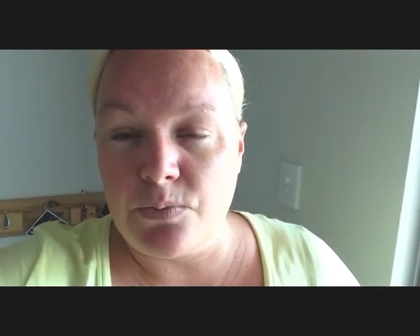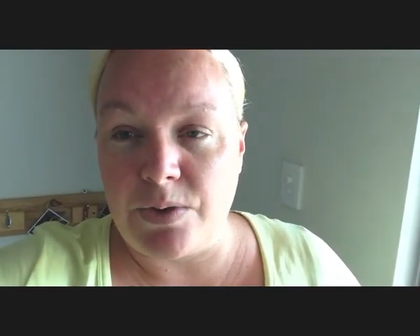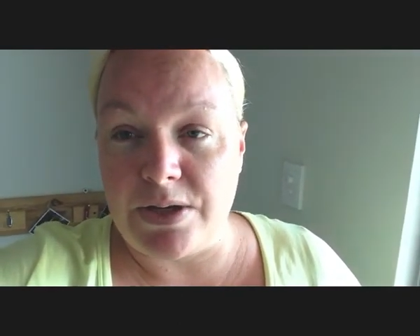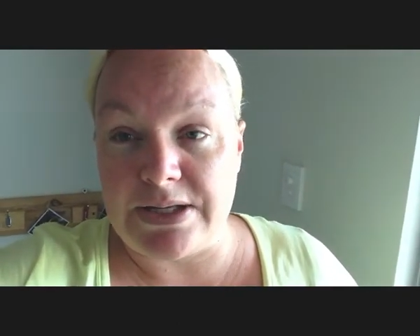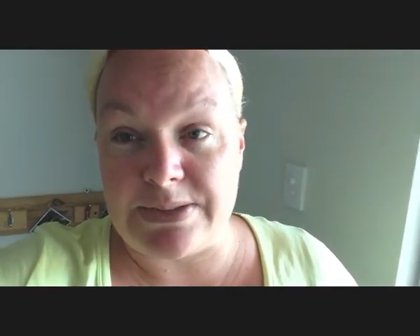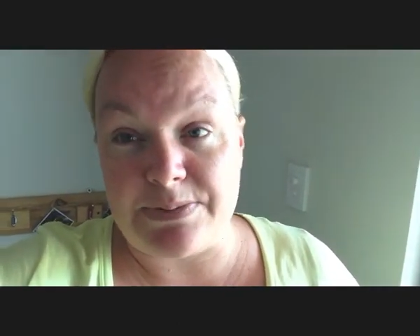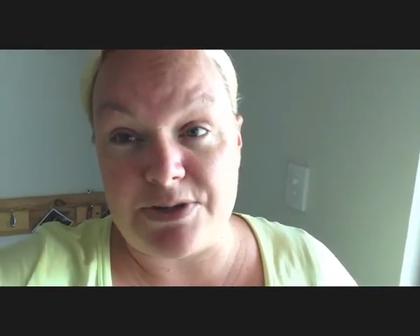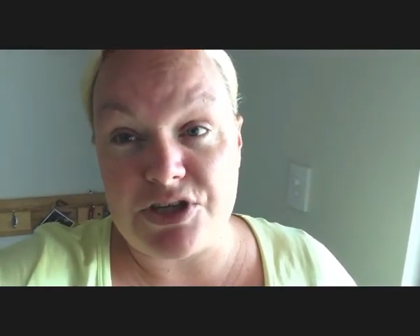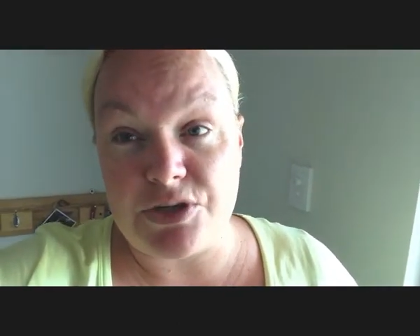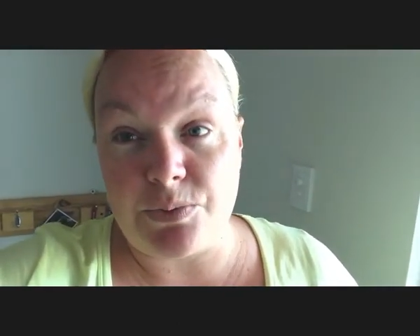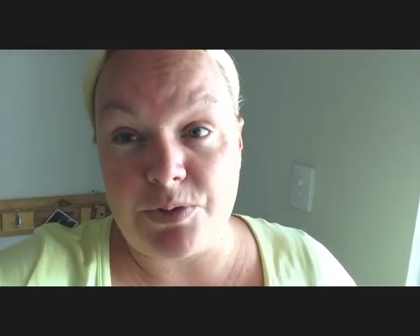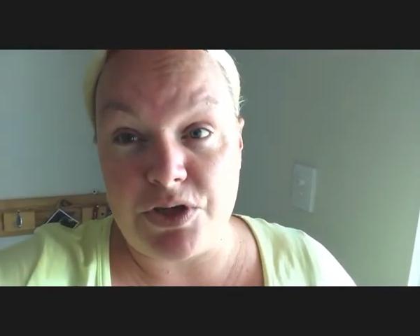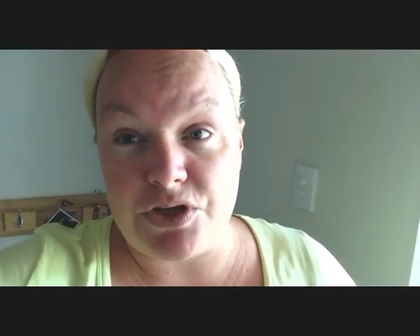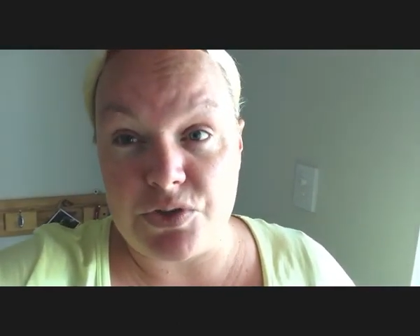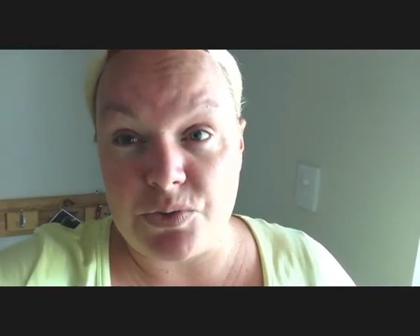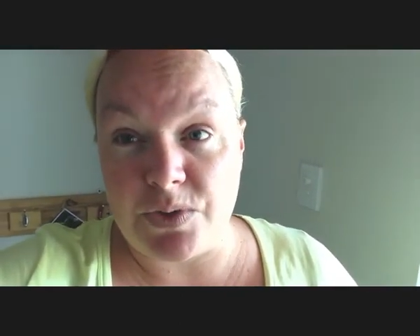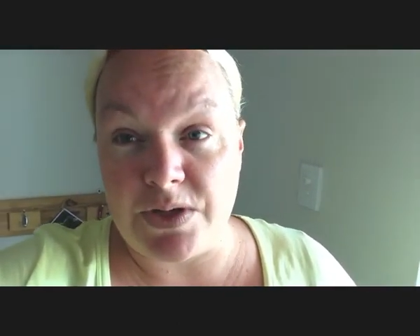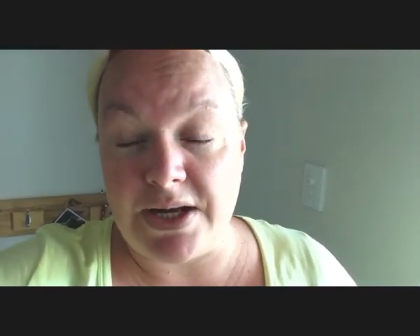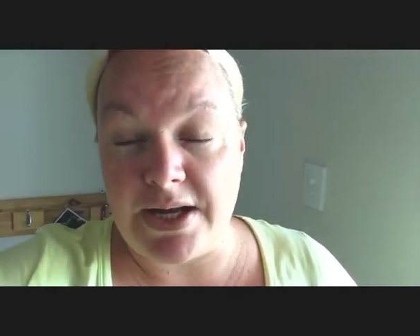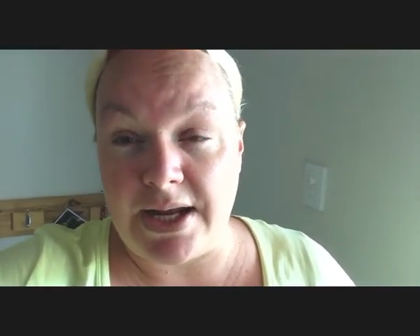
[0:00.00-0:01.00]
especially when
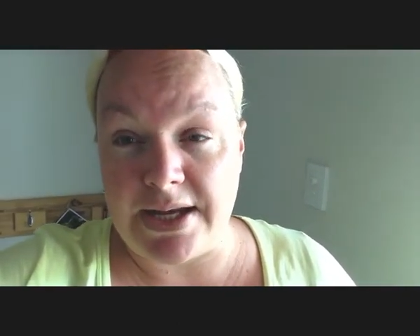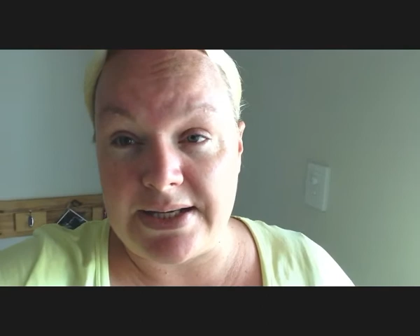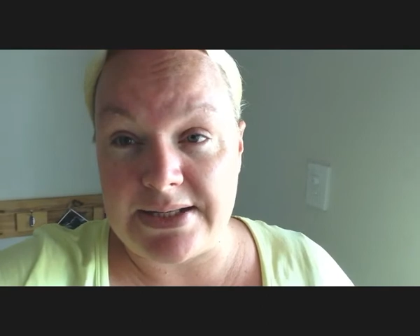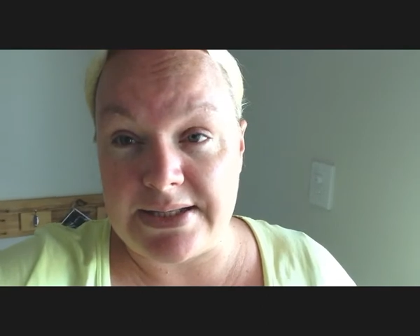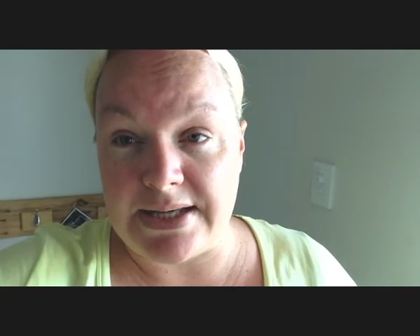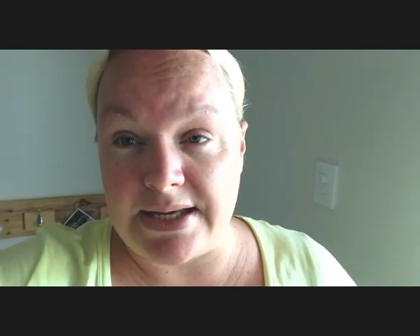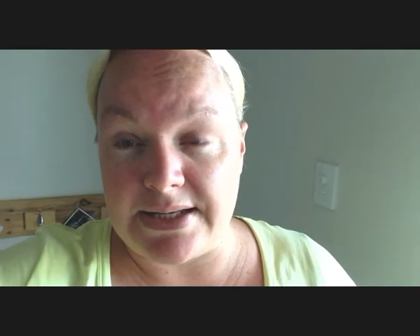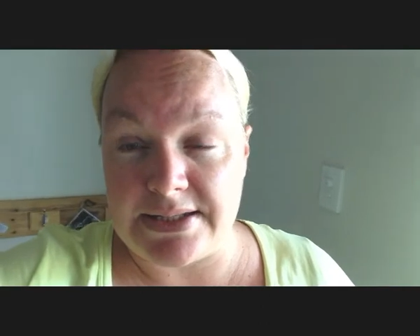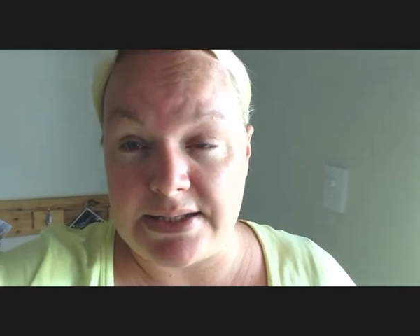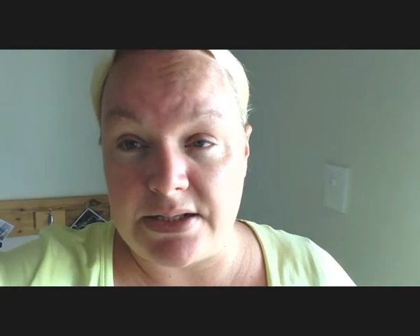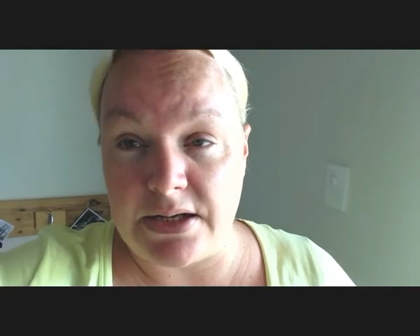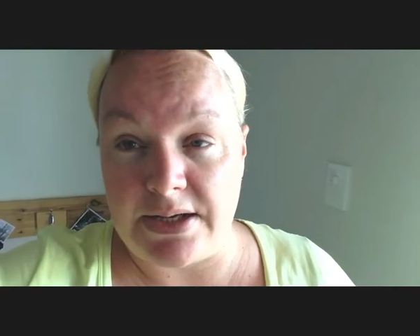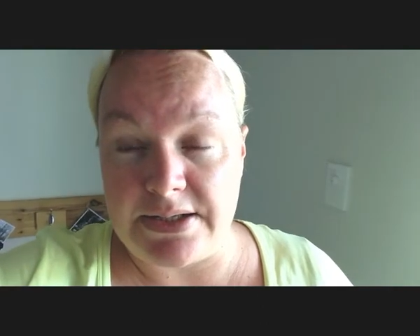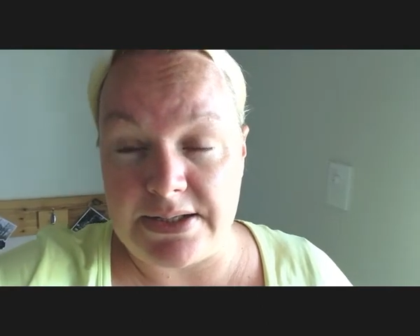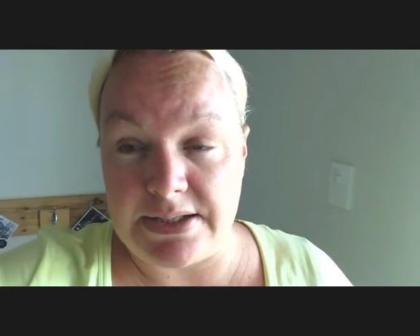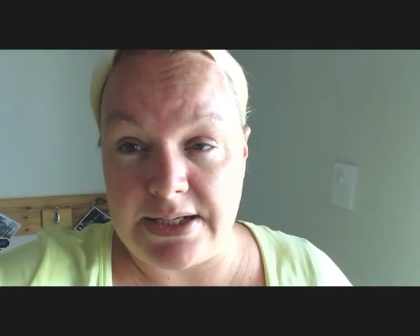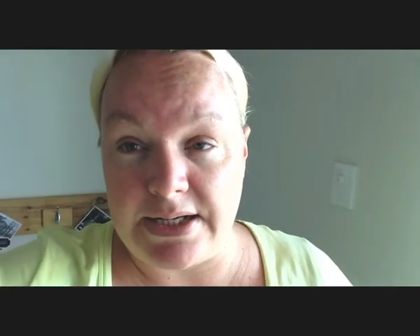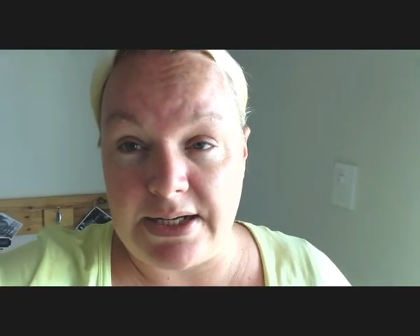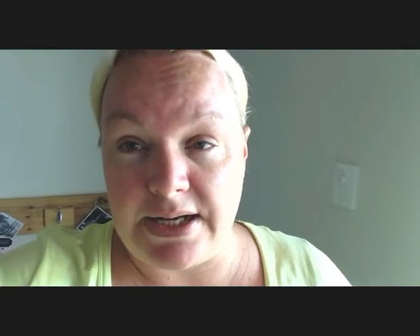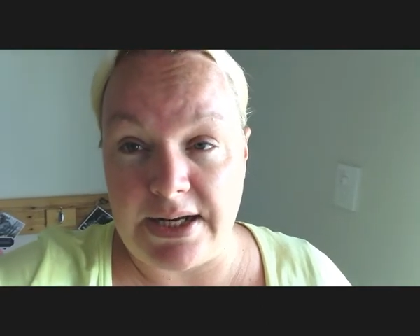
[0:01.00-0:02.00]
you do it in excess. And I
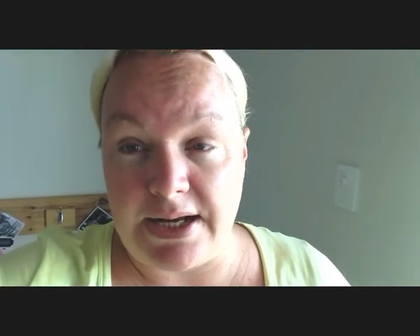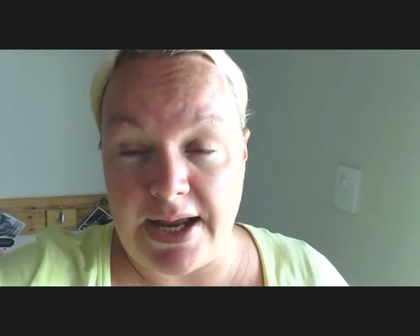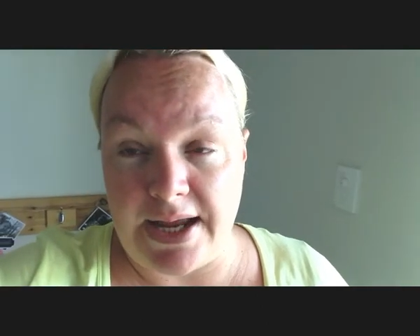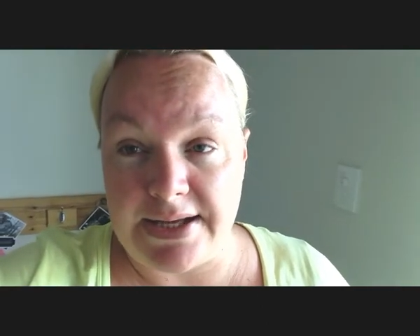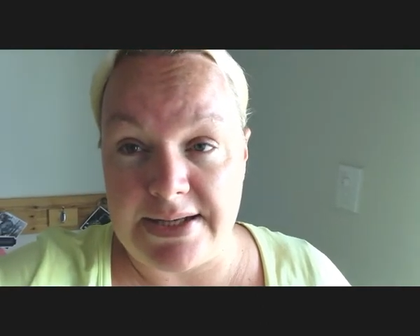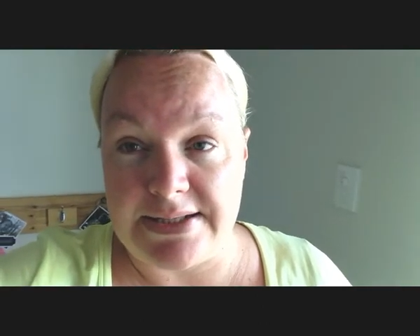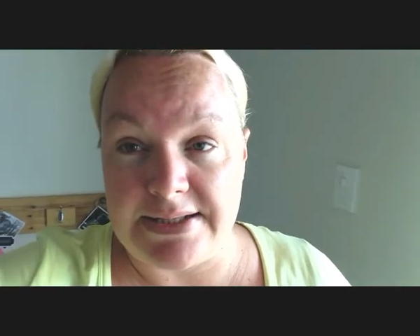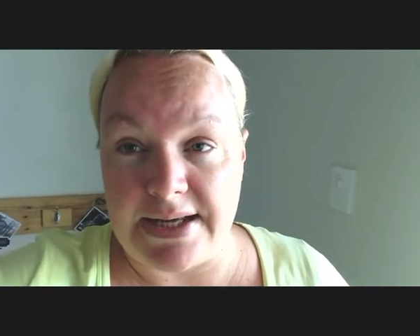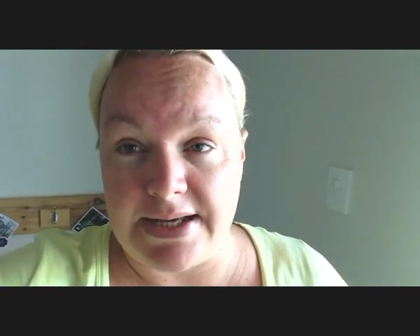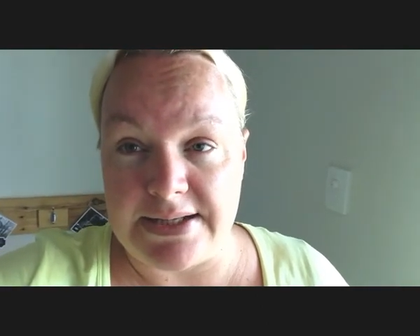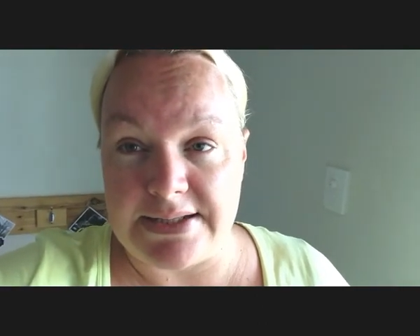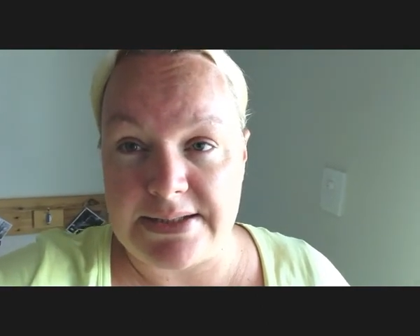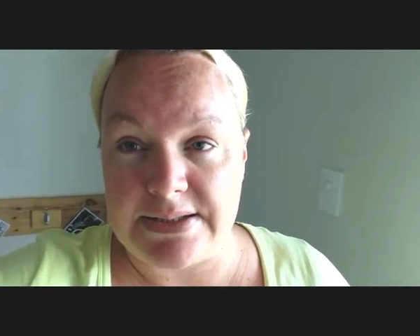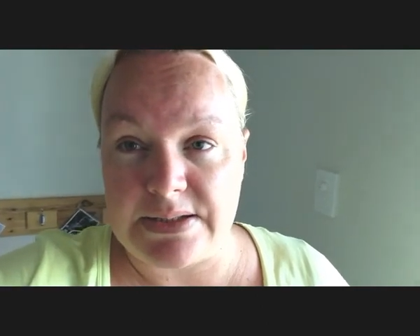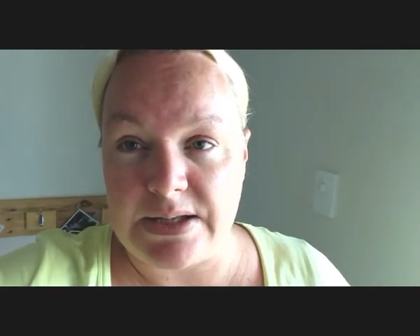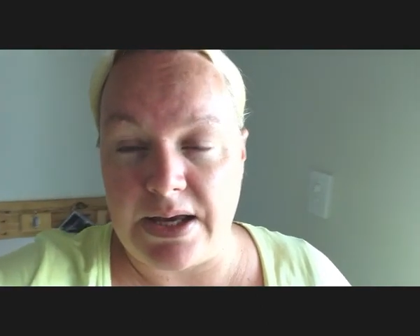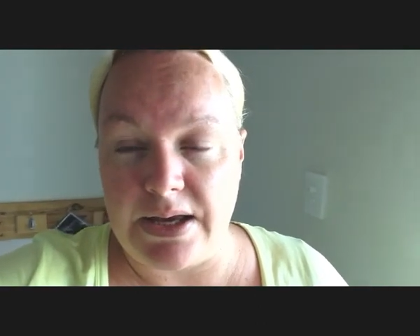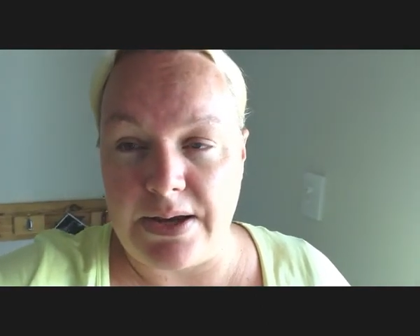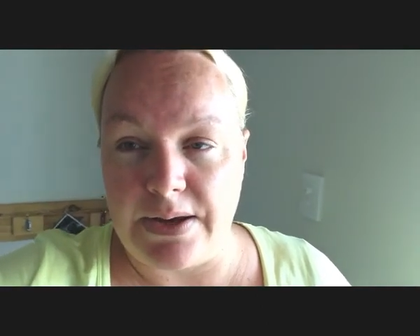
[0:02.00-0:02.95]
did it in excess.